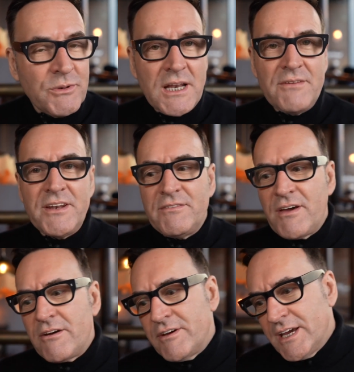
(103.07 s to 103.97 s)
We live in a
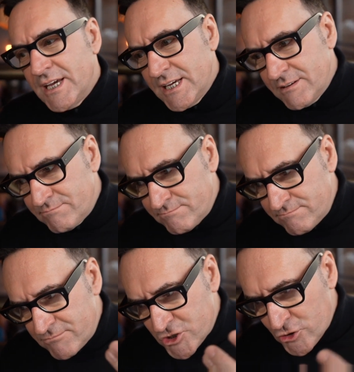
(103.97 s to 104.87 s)
very
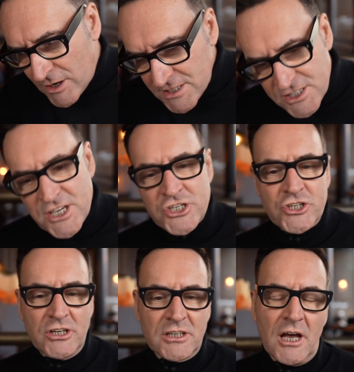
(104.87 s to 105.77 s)
transitional